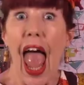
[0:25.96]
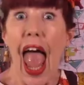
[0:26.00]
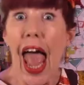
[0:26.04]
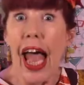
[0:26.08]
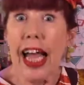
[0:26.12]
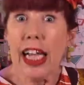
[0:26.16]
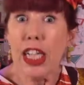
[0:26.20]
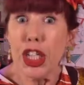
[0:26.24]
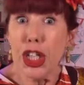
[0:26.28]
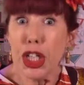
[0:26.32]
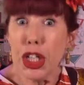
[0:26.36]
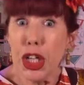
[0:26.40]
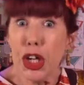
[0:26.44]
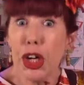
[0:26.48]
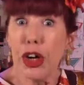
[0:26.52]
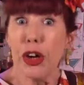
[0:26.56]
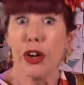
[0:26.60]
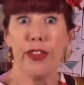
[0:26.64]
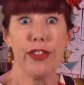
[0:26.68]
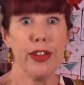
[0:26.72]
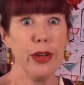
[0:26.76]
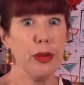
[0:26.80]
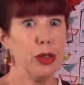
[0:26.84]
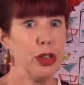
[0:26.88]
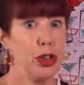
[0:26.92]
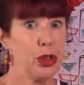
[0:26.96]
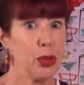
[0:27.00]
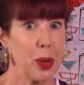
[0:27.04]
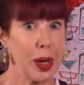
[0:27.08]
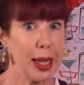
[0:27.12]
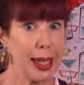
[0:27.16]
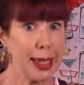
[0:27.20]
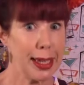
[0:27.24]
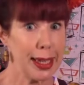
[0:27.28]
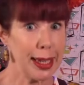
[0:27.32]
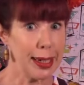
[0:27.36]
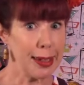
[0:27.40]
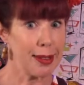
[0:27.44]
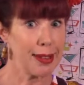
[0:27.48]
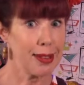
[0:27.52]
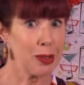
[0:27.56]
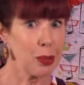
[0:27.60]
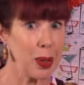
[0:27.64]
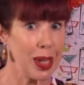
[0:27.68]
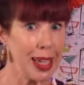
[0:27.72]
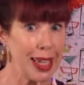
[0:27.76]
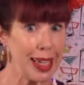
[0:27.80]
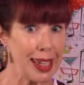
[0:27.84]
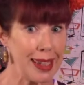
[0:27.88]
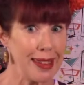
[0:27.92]
Add sugar if you enjoy a little
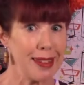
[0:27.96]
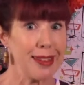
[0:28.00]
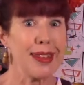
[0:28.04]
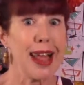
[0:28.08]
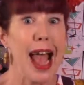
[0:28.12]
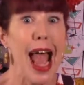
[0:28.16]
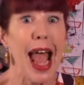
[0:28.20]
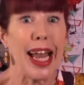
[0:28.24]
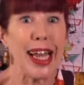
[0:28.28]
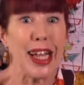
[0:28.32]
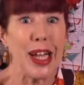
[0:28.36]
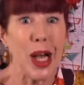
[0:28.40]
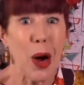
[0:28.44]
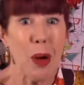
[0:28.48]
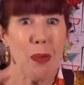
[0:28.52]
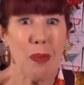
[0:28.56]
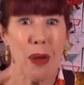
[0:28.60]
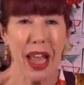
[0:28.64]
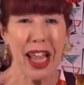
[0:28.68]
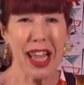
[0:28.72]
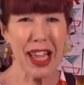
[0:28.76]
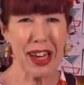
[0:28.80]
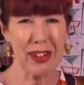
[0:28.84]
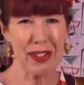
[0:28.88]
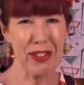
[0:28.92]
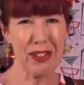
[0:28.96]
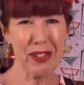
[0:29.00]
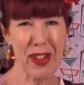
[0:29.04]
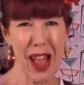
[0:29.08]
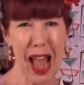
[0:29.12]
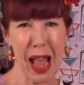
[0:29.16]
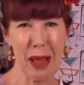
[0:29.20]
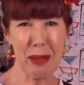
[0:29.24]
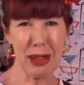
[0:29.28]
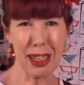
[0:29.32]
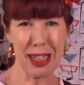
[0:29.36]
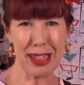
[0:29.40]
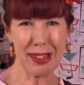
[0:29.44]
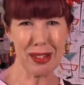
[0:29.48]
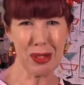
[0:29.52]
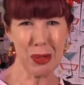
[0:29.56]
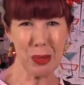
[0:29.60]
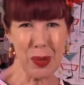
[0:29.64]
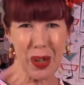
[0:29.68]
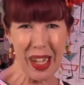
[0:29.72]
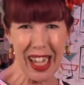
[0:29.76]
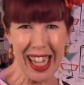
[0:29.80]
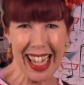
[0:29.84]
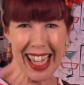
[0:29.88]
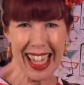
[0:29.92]
sweetness, and go make it a
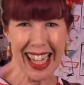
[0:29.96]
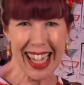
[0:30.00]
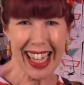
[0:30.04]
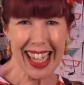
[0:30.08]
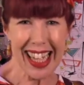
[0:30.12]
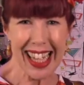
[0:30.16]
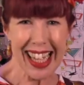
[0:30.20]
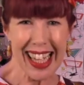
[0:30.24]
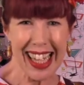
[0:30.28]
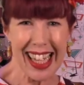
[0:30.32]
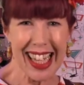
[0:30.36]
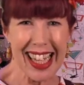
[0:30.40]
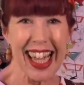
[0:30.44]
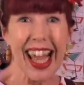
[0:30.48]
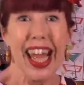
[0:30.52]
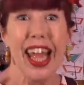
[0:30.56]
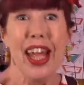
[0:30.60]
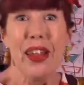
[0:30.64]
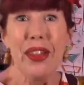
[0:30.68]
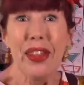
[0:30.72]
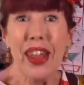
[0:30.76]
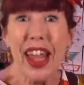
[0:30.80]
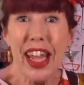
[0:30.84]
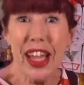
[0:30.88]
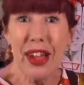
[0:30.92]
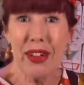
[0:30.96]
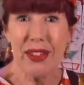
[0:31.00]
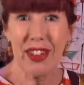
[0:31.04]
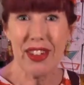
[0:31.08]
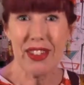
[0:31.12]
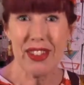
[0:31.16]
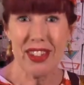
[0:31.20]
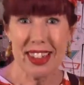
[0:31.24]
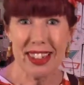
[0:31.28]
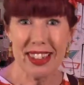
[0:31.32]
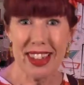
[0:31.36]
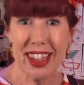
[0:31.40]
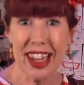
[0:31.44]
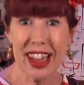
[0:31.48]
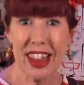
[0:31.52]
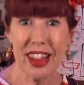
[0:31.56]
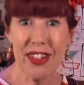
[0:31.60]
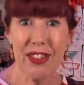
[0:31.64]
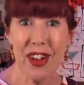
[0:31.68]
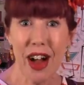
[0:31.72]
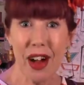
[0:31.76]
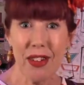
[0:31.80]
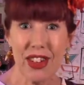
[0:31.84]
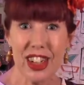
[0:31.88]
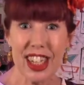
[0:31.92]
fabulous week. Thank you for visiting
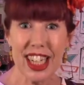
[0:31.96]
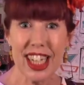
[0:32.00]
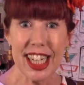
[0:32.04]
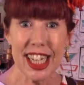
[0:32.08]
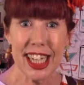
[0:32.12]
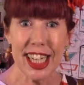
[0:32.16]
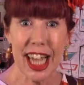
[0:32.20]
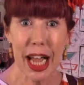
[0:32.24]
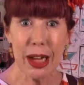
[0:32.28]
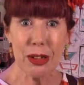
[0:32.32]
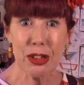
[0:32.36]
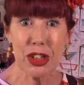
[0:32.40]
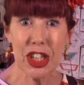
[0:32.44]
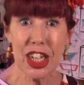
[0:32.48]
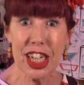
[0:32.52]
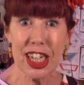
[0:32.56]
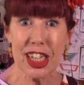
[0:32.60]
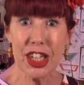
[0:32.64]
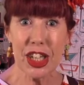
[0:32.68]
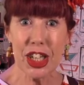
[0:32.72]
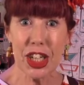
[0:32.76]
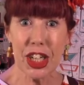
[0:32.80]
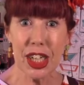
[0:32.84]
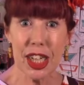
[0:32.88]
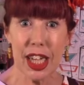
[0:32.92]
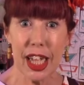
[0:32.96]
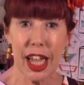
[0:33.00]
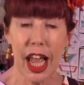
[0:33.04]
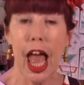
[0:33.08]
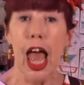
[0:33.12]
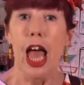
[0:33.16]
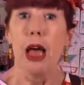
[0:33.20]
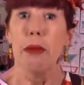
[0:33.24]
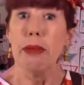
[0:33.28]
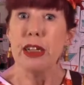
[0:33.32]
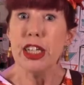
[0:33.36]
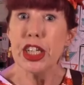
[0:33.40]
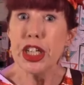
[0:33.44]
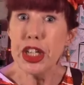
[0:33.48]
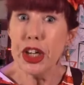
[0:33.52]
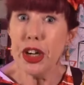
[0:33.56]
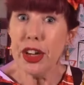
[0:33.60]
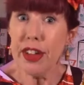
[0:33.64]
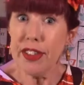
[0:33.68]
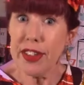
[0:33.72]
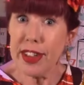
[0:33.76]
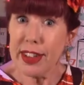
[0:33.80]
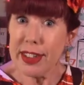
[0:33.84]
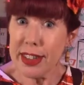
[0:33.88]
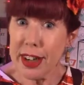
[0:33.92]
the Velveteen Lounge Kitchen. Be sure
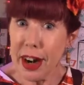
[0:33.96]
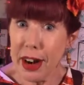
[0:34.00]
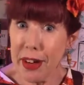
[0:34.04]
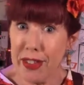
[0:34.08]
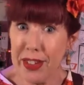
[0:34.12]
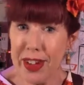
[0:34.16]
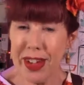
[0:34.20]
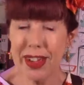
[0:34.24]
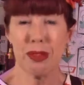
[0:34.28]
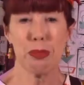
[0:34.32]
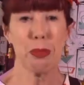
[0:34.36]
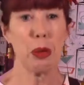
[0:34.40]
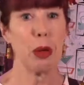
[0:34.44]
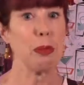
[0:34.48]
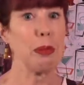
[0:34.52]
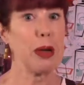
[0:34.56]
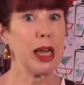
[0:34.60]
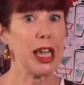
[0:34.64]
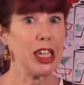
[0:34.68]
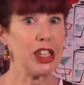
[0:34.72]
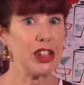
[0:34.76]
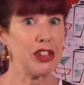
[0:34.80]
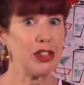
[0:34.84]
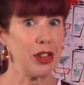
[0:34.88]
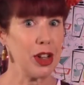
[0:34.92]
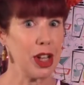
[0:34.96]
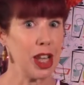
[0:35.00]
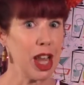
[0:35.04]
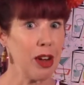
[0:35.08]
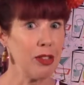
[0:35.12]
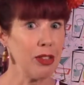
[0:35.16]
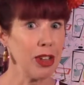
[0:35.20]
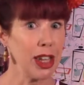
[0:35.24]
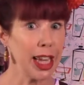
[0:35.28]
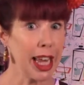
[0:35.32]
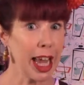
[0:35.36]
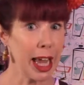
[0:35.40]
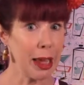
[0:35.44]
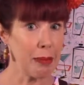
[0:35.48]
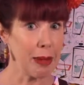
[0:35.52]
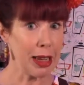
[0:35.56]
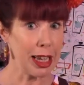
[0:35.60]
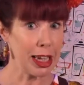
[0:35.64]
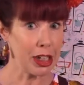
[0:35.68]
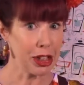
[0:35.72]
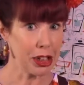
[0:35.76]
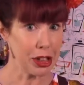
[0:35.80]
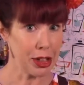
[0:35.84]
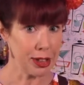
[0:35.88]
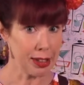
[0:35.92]
to visit our Facebook page for lovely
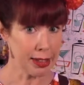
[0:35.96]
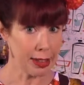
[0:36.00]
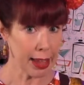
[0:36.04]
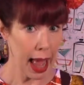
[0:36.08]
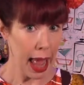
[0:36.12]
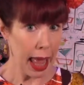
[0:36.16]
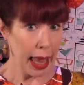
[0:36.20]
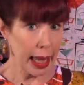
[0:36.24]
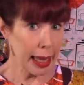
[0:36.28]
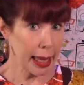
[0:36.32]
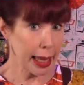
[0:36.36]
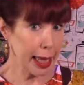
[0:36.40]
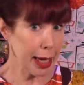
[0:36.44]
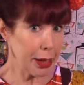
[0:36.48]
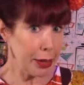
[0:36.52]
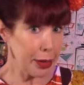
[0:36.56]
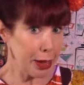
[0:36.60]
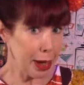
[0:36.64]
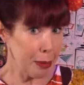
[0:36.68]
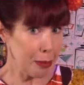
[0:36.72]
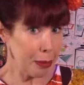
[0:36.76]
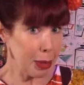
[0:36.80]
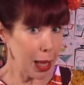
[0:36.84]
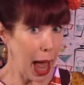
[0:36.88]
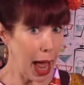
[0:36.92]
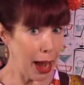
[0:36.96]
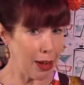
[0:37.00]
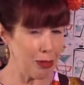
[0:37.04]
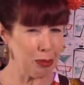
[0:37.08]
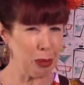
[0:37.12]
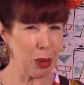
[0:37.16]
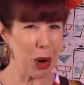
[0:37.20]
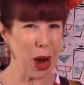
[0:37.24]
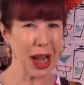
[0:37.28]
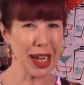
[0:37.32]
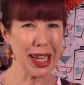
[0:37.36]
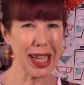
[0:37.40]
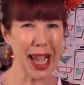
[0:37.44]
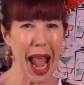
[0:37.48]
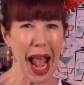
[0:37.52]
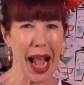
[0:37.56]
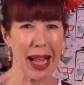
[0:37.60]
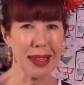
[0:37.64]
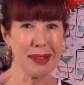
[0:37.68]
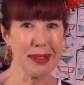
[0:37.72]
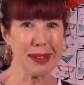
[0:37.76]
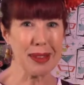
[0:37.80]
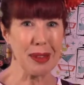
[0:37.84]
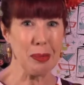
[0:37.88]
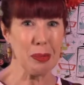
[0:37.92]
libations, liquored up live
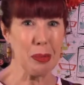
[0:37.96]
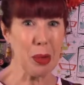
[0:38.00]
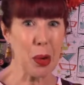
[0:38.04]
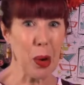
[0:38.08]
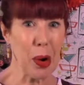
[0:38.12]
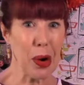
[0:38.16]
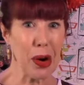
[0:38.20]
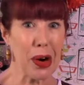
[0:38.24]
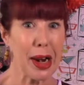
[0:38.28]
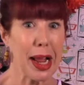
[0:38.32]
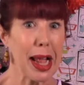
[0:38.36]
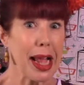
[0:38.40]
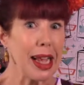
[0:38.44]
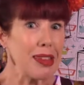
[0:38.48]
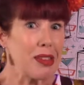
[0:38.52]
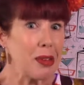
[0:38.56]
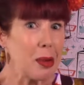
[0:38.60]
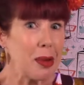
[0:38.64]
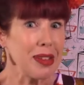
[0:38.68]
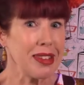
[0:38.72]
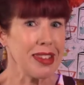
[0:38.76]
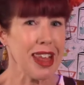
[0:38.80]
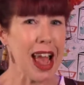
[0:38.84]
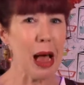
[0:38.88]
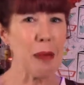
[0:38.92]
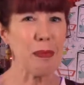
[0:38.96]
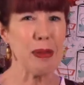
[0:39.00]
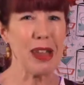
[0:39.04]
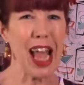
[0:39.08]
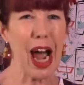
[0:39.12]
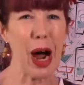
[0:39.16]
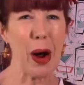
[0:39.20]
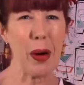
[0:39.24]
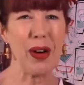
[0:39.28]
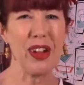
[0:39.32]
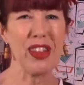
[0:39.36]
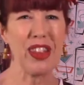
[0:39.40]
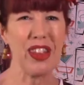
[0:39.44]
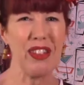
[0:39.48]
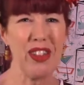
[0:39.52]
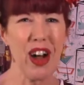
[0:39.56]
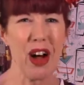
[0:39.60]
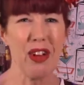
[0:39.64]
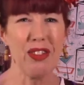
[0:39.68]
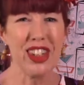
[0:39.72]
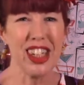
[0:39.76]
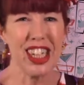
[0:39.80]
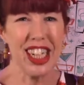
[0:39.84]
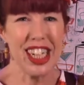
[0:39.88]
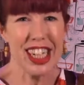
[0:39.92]
broadcasts, and more. It's always happy hour at the
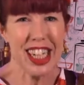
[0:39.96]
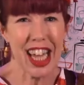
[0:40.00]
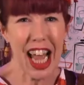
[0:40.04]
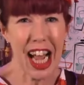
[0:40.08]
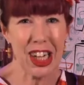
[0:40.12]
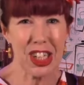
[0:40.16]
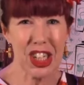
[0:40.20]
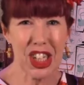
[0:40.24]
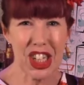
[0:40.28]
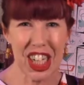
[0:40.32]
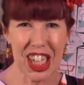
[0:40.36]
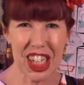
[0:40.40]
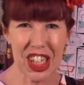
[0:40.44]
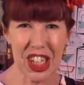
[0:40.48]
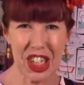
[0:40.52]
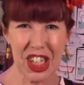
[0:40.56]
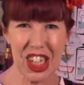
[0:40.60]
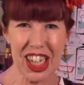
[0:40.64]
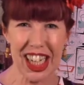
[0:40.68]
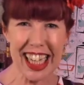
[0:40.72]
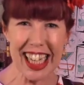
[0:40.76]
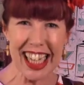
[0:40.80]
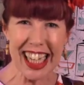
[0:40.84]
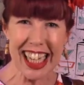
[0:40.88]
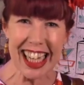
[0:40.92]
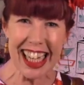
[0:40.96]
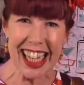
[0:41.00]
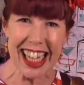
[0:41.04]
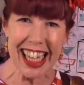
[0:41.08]
Velveteen Lounge Kitchen.